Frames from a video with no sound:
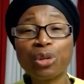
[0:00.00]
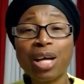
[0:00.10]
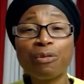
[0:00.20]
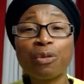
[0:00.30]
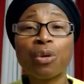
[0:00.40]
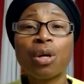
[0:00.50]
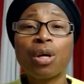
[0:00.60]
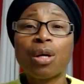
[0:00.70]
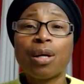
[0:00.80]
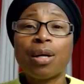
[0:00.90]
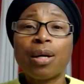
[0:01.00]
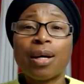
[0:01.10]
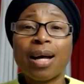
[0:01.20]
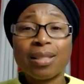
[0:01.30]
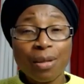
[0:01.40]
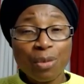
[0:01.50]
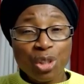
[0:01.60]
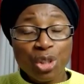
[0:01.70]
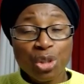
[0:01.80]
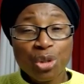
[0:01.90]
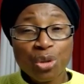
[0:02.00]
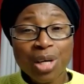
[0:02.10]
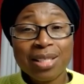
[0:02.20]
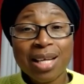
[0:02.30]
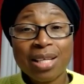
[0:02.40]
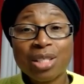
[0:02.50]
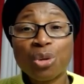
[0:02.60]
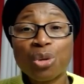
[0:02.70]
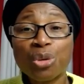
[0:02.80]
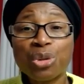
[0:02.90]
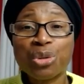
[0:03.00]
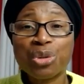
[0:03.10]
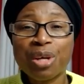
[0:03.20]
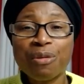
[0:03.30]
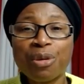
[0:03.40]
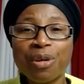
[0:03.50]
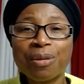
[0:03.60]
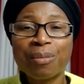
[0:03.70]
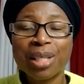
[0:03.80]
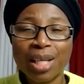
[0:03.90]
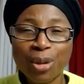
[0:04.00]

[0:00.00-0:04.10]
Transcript: life for accepting Jesus Christ as your Lord, your Savior. May the